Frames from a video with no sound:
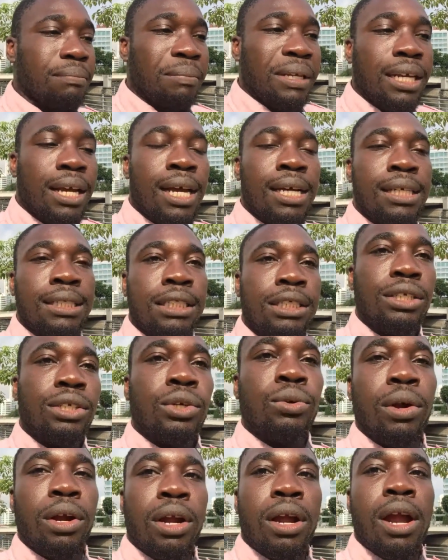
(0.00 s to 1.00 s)
Because
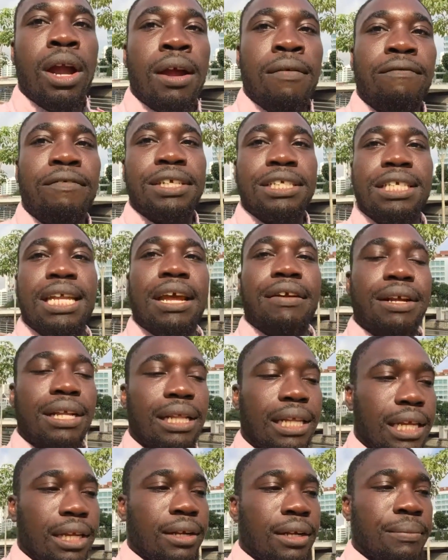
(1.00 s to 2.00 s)
you are a
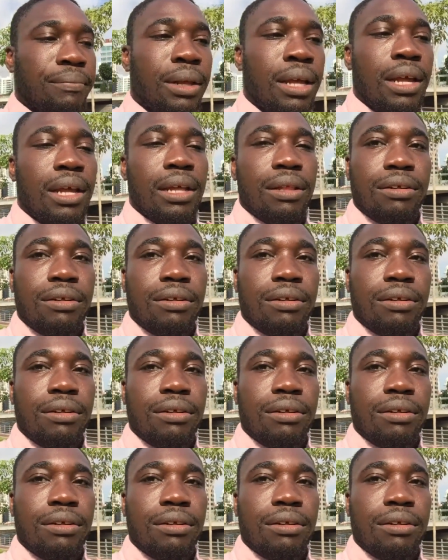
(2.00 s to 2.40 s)
visionary leader,